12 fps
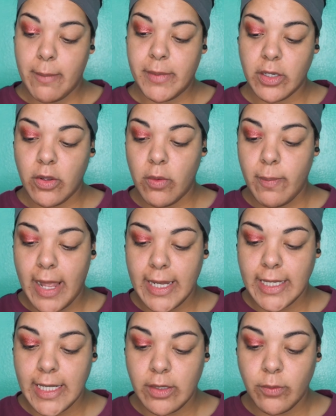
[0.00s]
gonna go
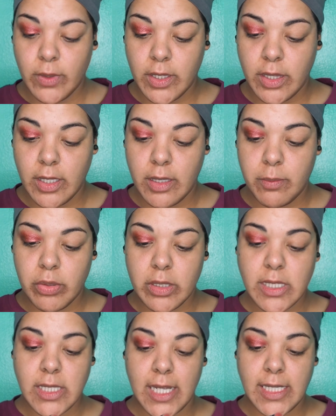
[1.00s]
back in with the
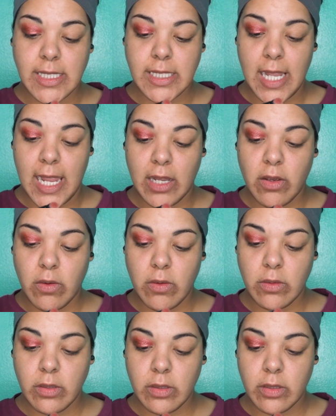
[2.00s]
Precise
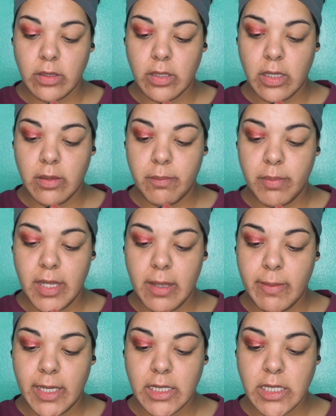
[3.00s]
Angle, the
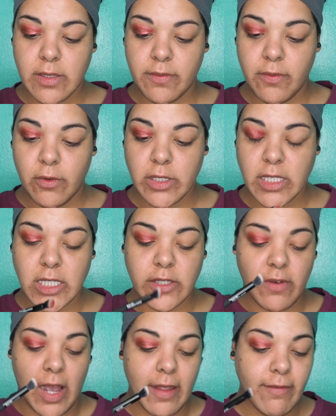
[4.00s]
BMX
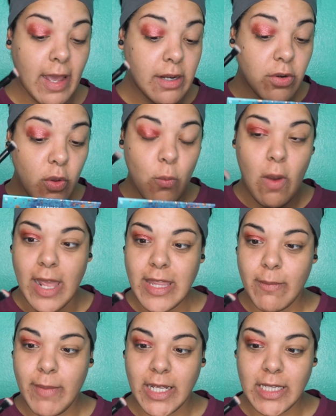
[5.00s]
465. I don't know why
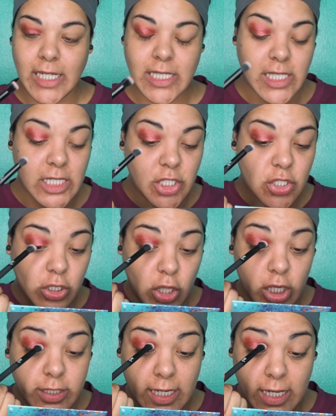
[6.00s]
they make like such
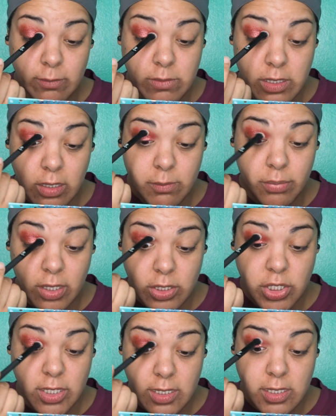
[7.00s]
long names on
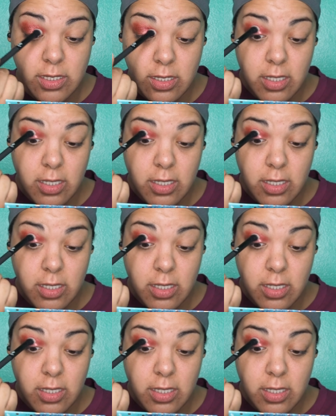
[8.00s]
brushes,